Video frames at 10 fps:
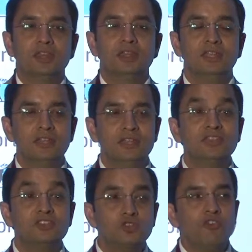The, the,
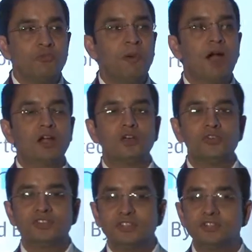the soft part of
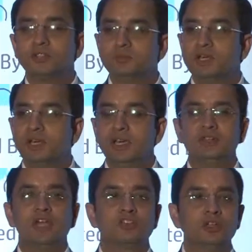a system is
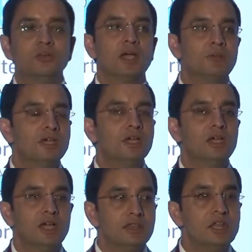actually becoming
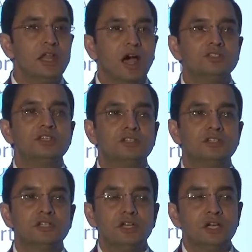the
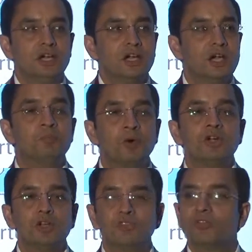largest
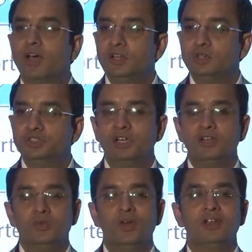component of the value
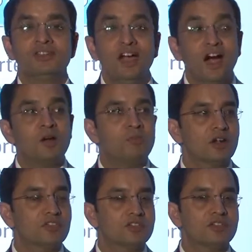chain, whereas the hard
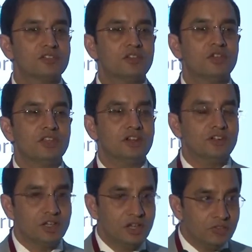part of the system, whether
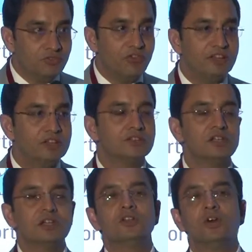it's the final
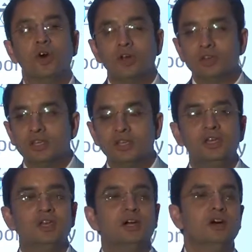silicon or the,
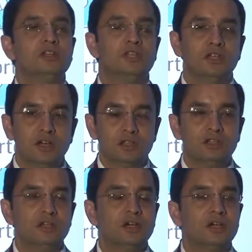or the, or
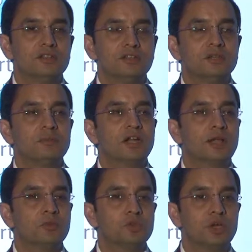the uh, system that
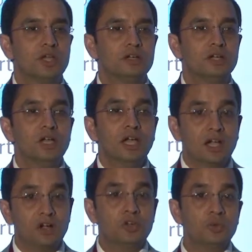comes together,
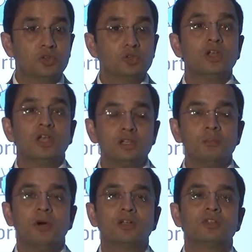contributes to a lesser
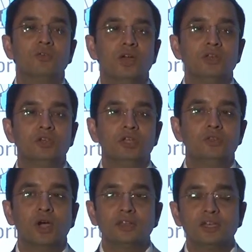part of the value chain.
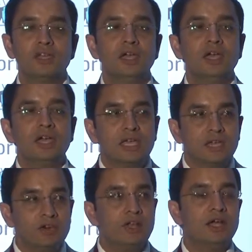So I think
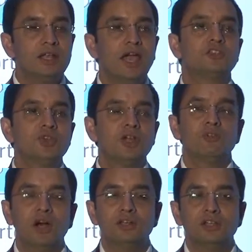given our natural
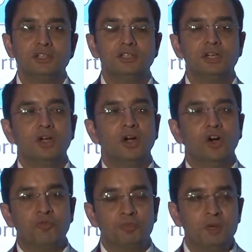advantage
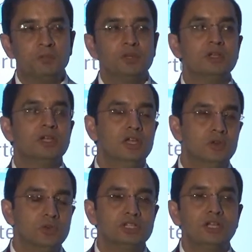of people,
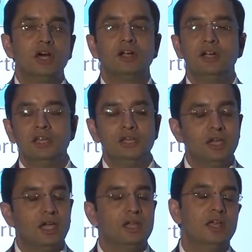innovation, R&D,
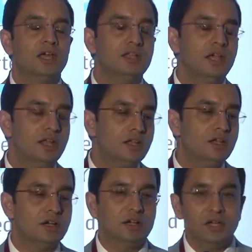and, and, and
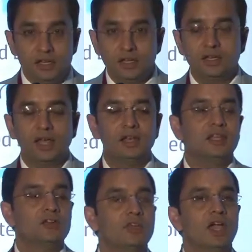uh, the talent
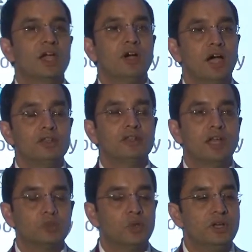that we have. I think
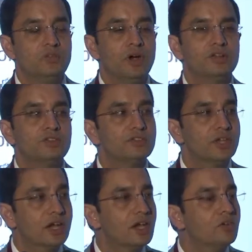that's one advantage. The
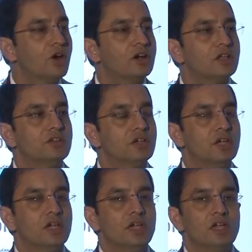second advantage
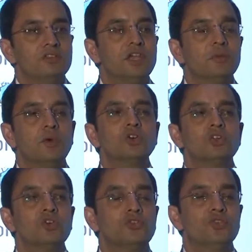is the amount
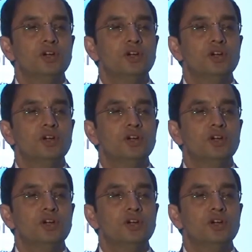of,